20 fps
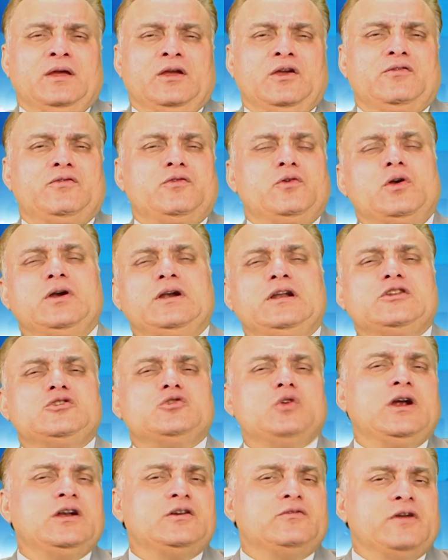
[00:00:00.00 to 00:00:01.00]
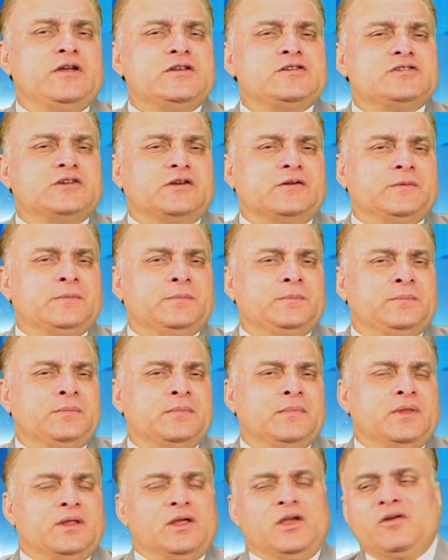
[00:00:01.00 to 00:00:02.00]
if you're in a joint venture,
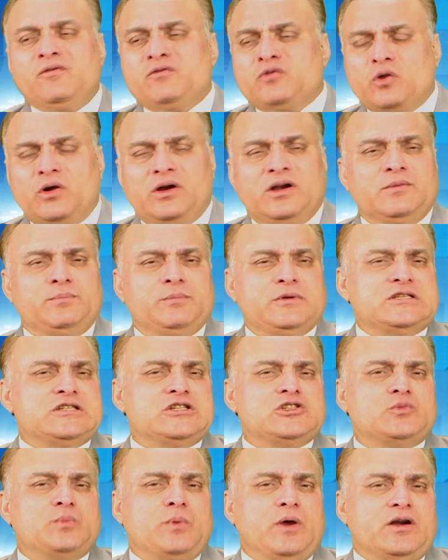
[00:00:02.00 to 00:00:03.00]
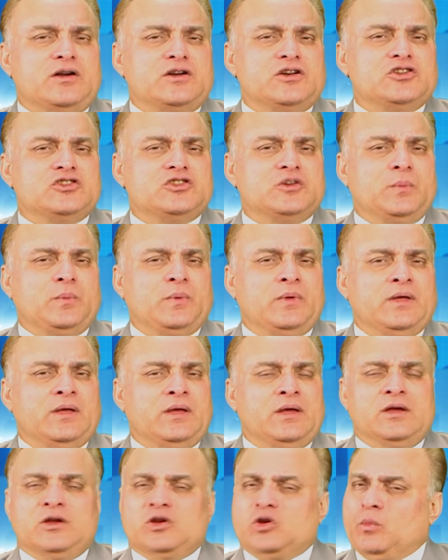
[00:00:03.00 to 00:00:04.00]
if you're in a business partnership.
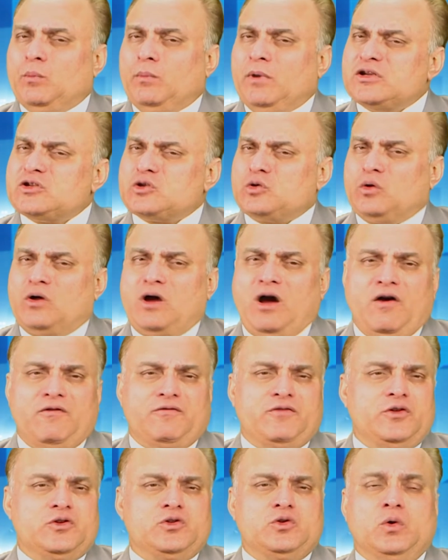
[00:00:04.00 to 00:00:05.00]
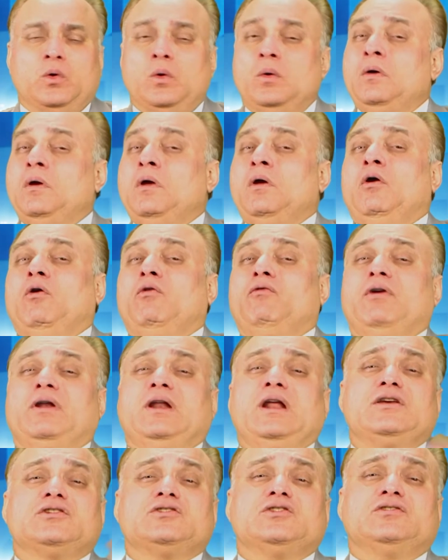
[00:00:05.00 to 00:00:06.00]
You must look after your
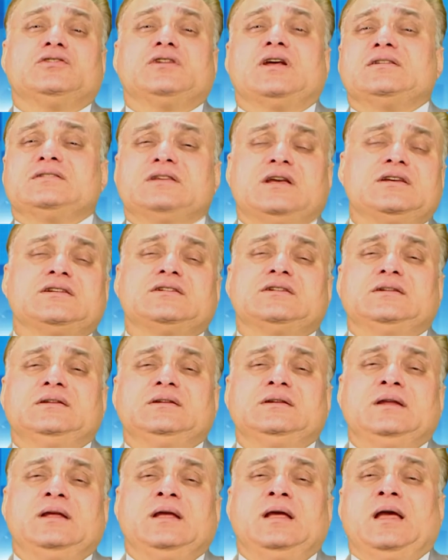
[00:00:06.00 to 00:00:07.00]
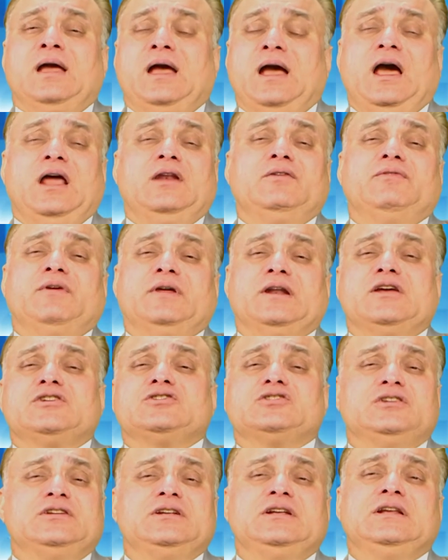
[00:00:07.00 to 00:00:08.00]
financial transaction and
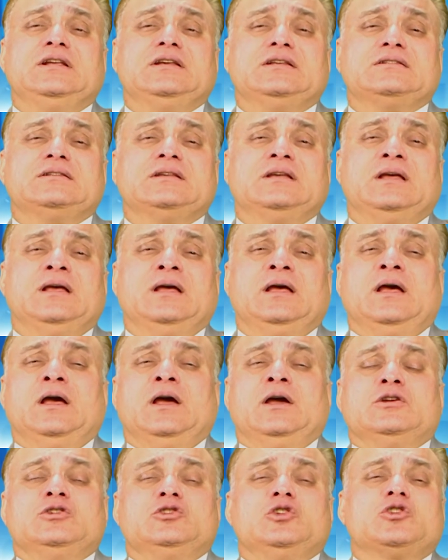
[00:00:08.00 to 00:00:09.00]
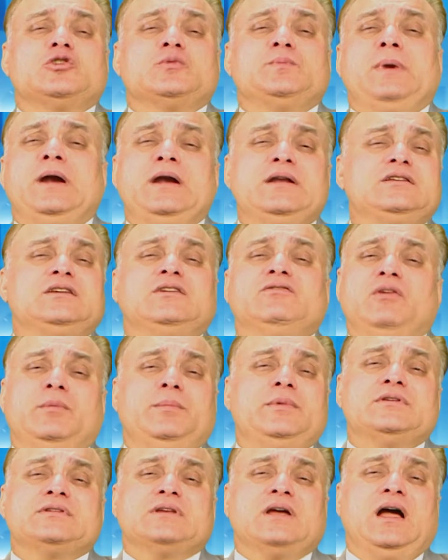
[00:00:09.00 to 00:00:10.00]
financial dealings. Your expenditure will
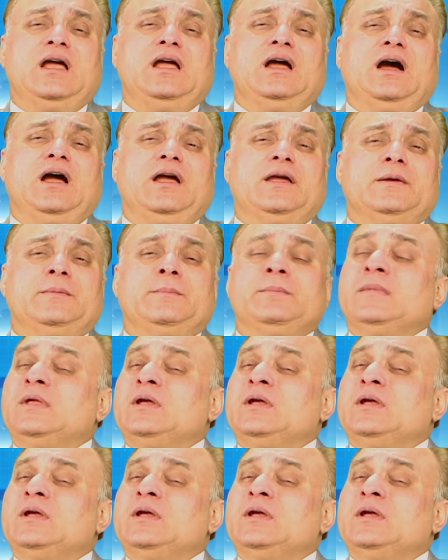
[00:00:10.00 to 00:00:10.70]
be sky high.